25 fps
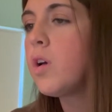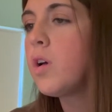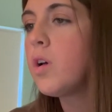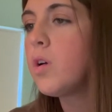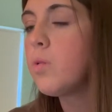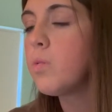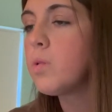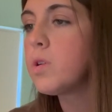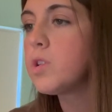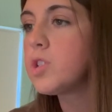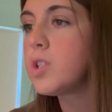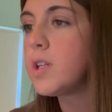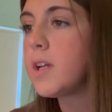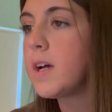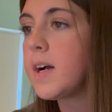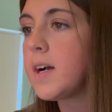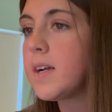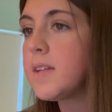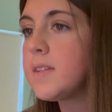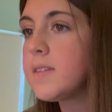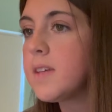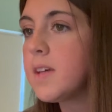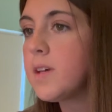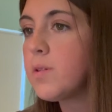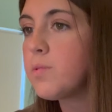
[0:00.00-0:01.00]
Which in
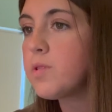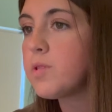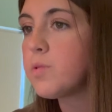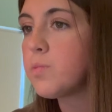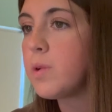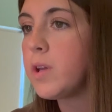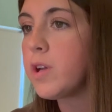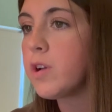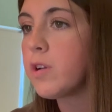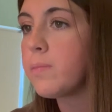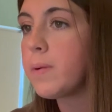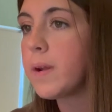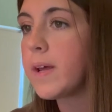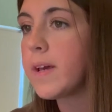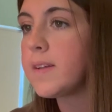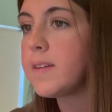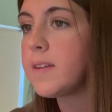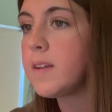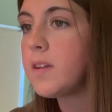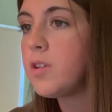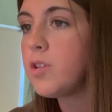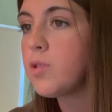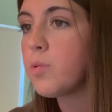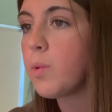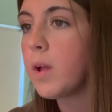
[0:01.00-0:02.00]
hindsight was weird, but I
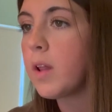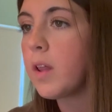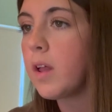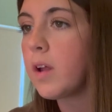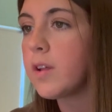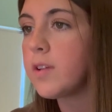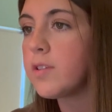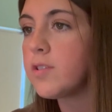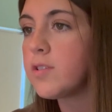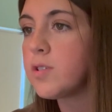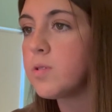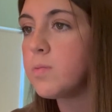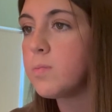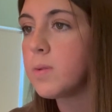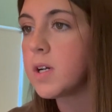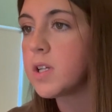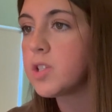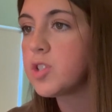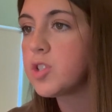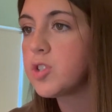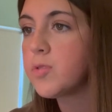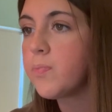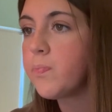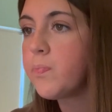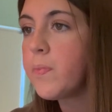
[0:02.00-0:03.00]
didn't dwell on it too
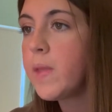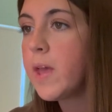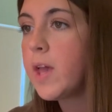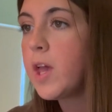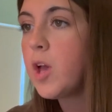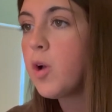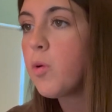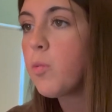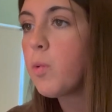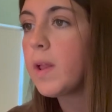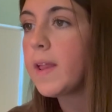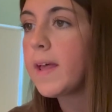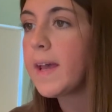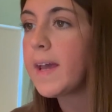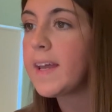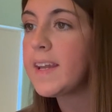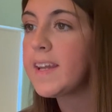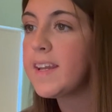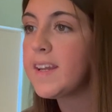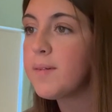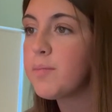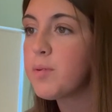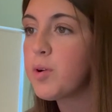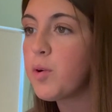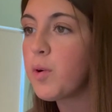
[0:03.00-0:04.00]
much. Well, I
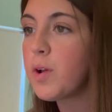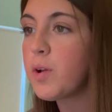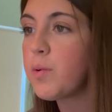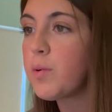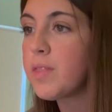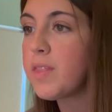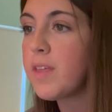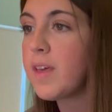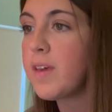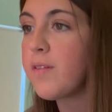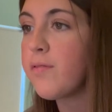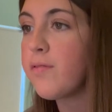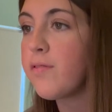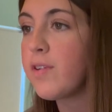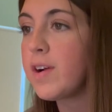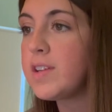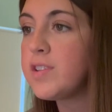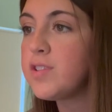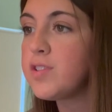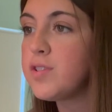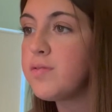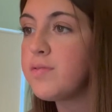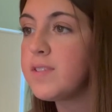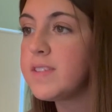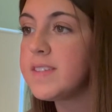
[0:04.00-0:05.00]
ended up going with a
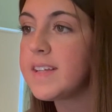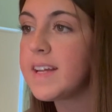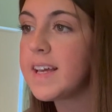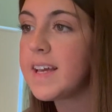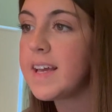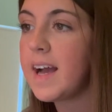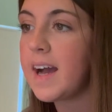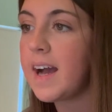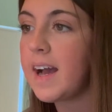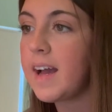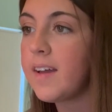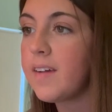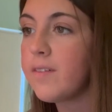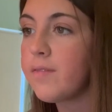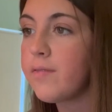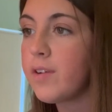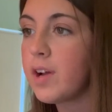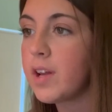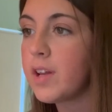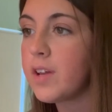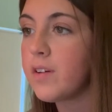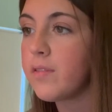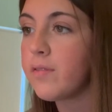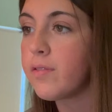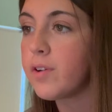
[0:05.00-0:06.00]
friend to visit a guy
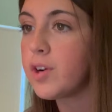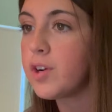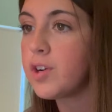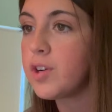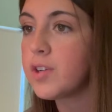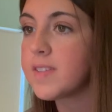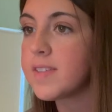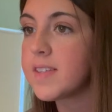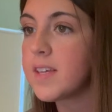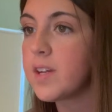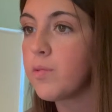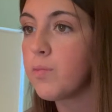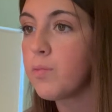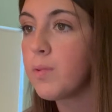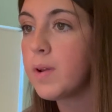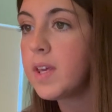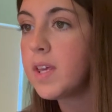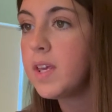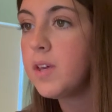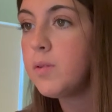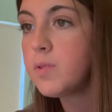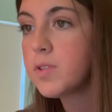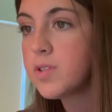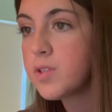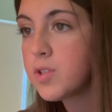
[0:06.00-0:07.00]
friend of hers, and
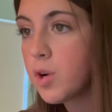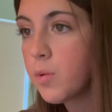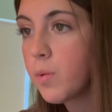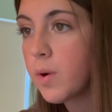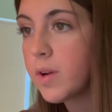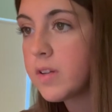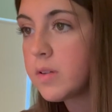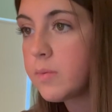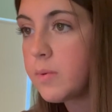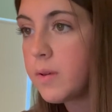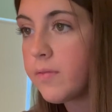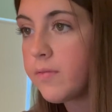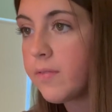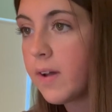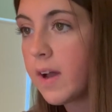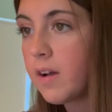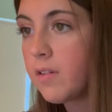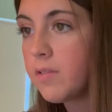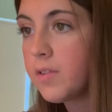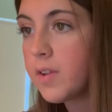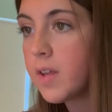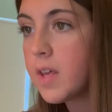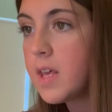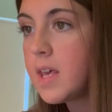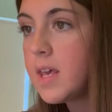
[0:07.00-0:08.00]
Ricky was nowhere to be
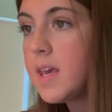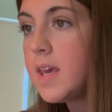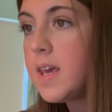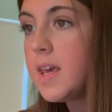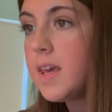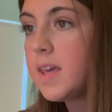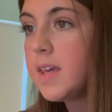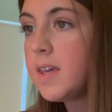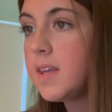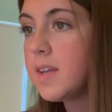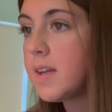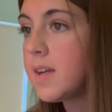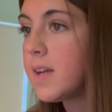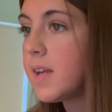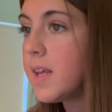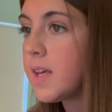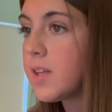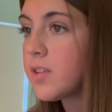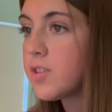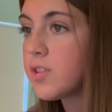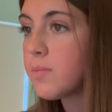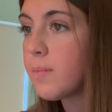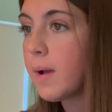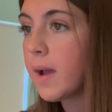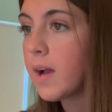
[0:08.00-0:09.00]
found. He didn't
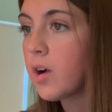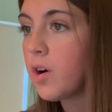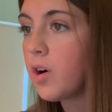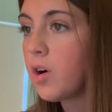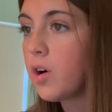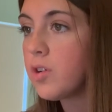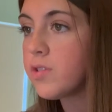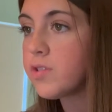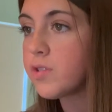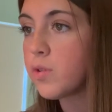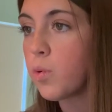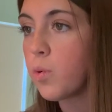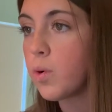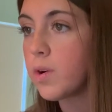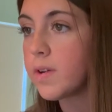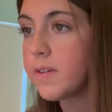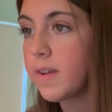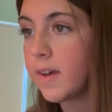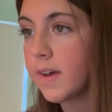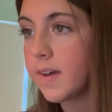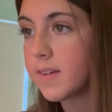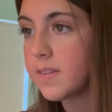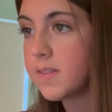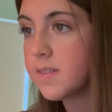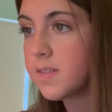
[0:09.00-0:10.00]
answer my calls or
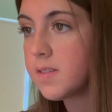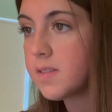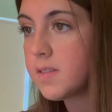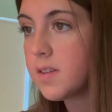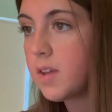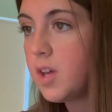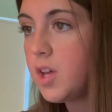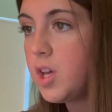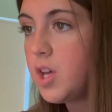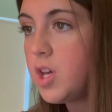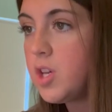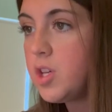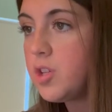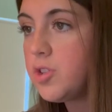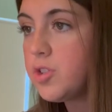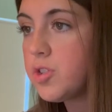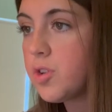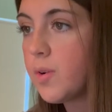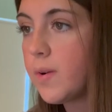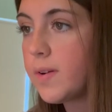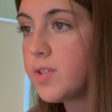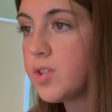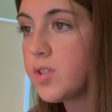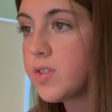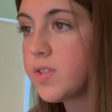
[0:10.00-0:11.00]
texts.
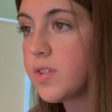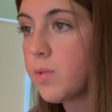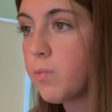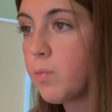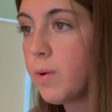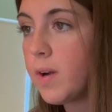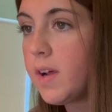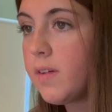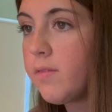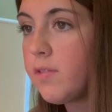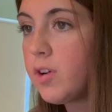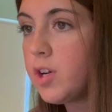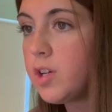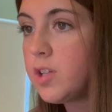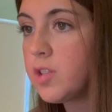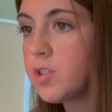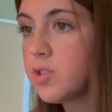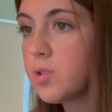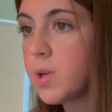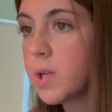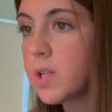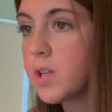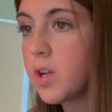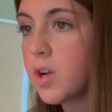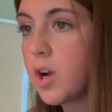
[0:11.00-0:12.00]
So I just said whatever and
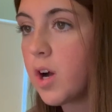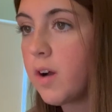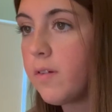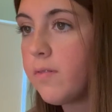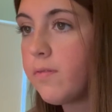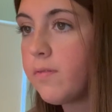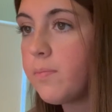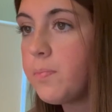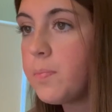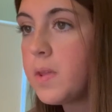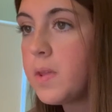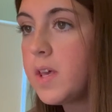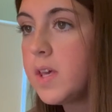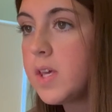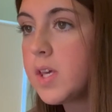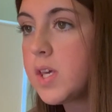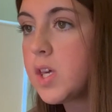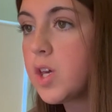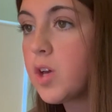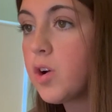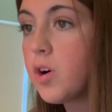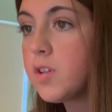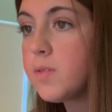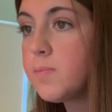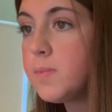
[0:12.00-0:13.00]
shrugged it off.
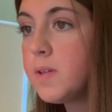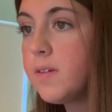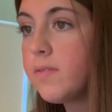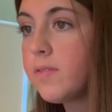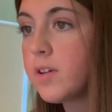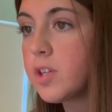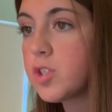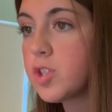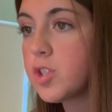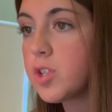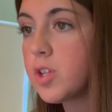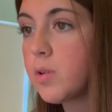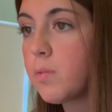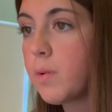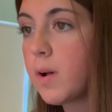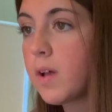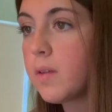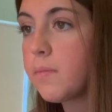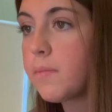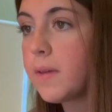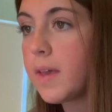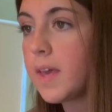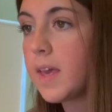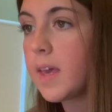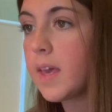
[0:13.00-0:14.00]
He calls me eventually while
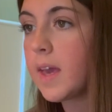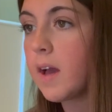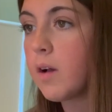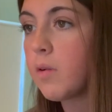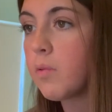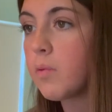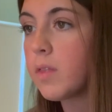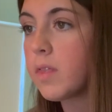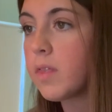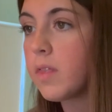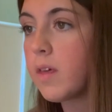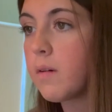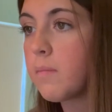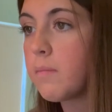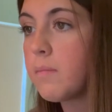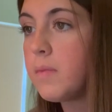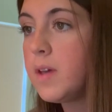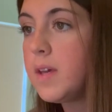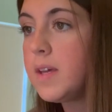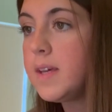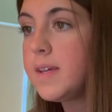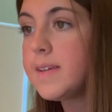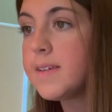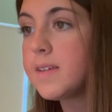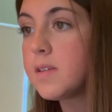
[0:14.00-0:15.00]
I'm hanging out with
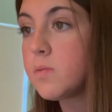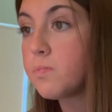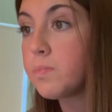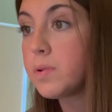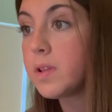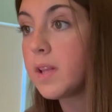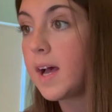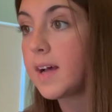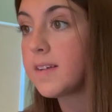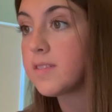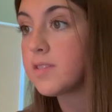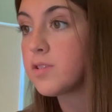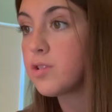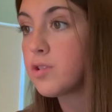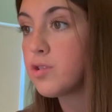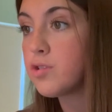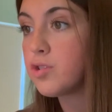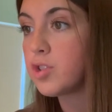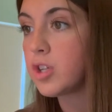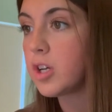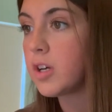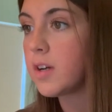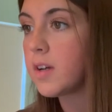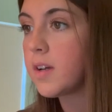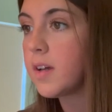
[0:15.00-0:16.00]
them. He's plastered
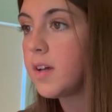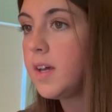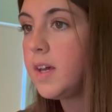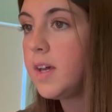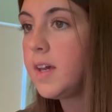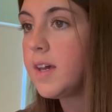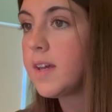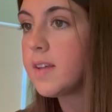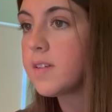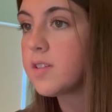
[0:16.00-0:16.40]
drunk and